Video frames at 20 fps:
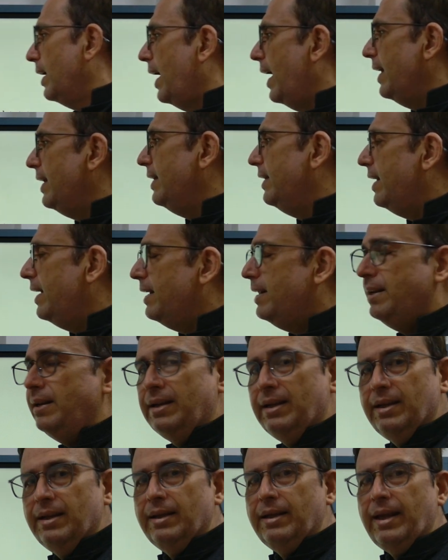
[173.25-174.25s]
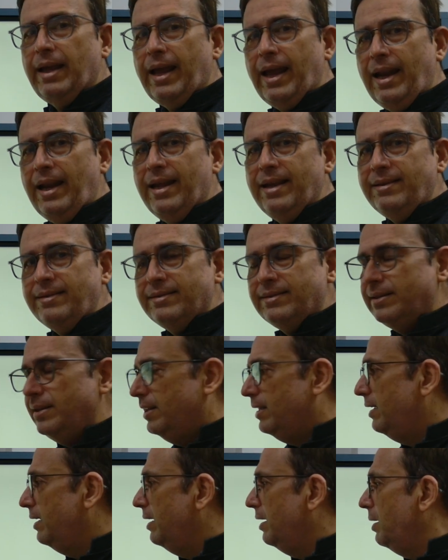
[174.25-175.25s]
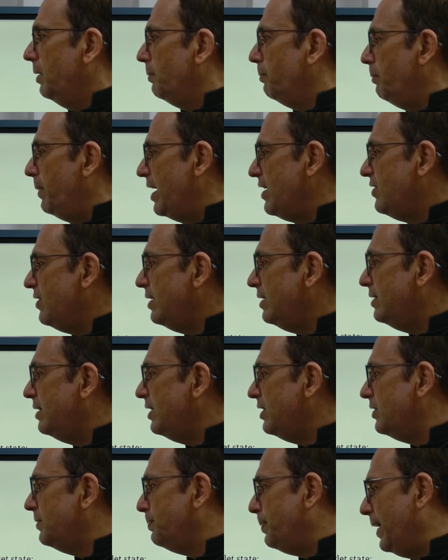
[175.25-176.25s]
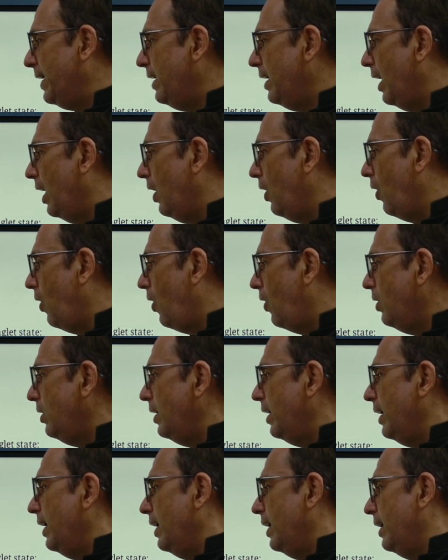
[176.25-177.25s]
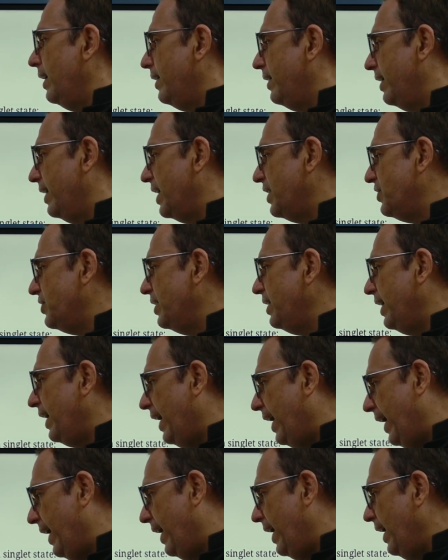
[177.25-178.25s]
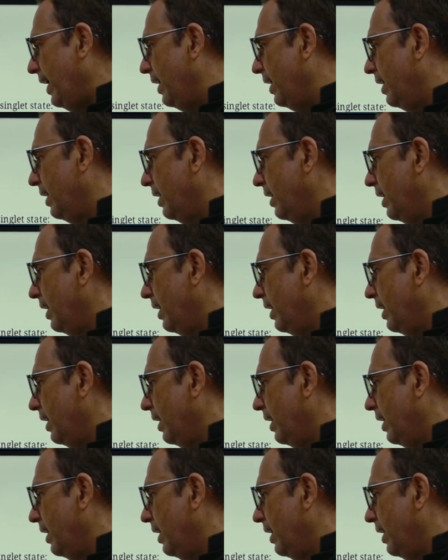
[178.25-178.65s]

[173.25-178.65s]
and then Alice measures the spin along direction A,